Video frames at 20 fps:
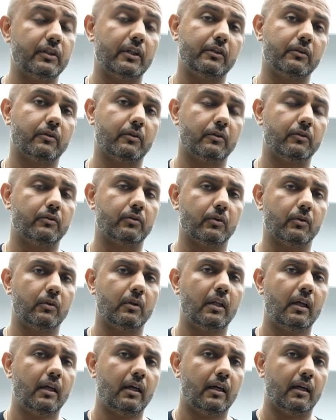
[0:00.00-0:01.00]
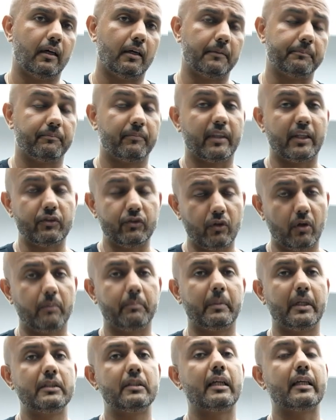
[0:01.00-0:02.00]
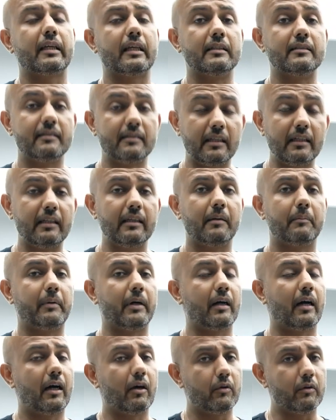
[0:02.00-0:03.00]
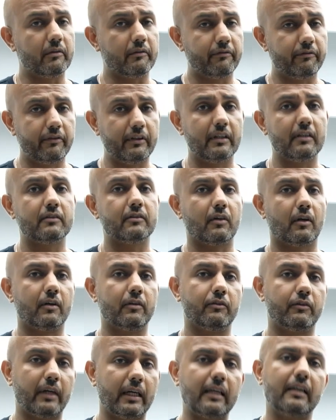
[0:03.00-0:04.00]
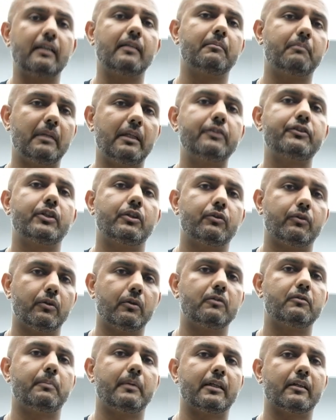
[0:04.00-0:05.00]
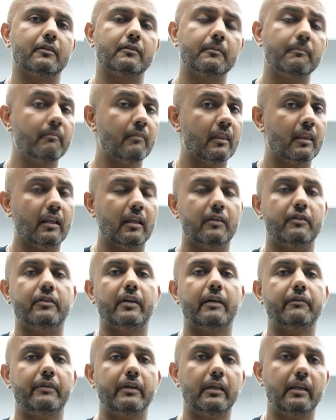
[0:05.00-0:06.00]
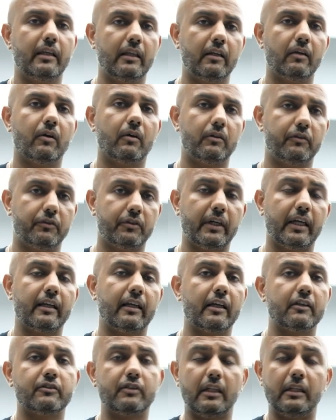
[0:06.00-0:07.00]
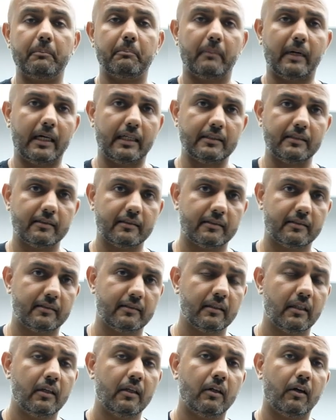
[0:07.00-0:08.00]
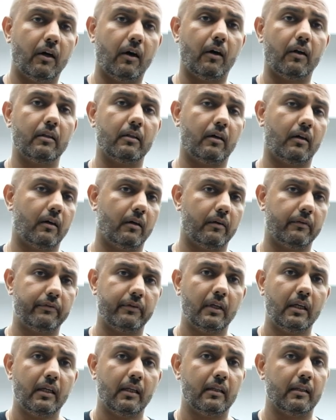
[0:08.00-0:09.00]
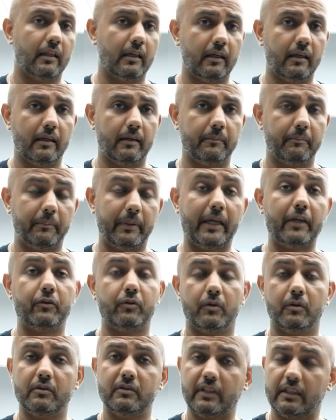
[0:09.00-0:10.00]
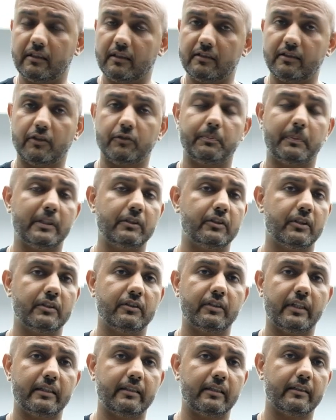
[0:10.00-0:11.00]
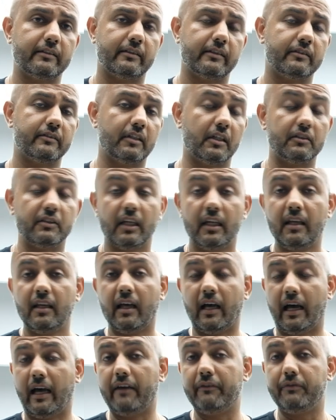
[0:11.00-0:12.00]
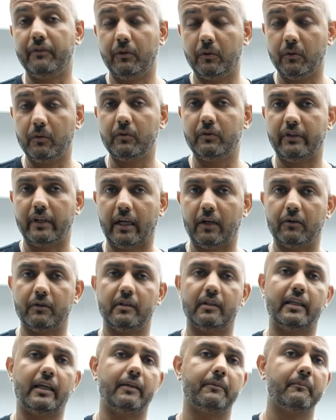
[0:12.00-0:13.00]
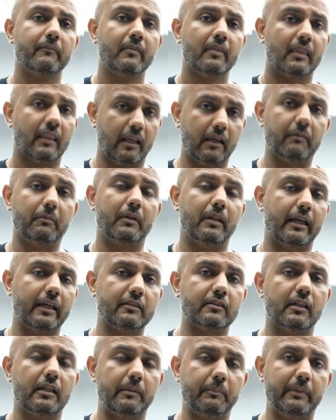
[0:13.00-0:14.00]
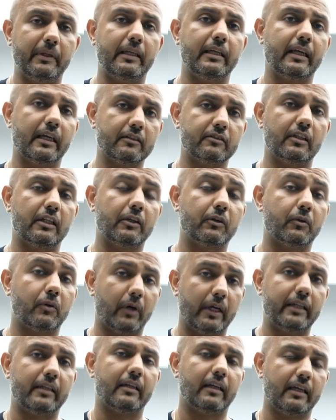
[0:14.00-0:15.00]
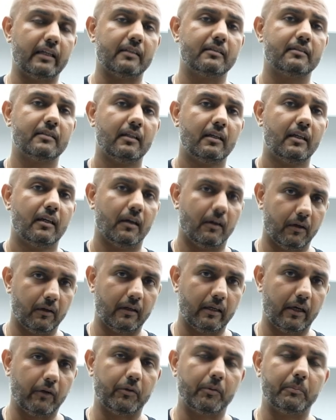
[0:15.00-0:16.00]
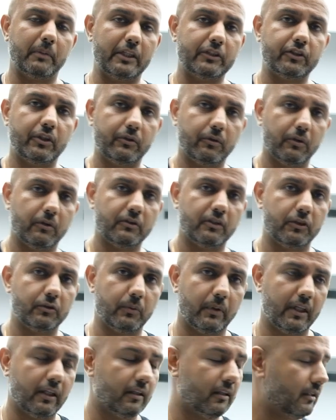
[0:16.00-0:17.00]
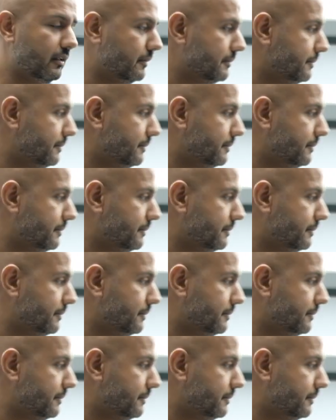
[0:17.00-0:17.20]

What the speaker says: in control. There's not much I can say about how it feels on regular Malaysian roads, because driving it on track actually masks all of the bad roads and the suspension settings and such. I have no doubt that it will actually be quite nice on our Malaysian roads as well.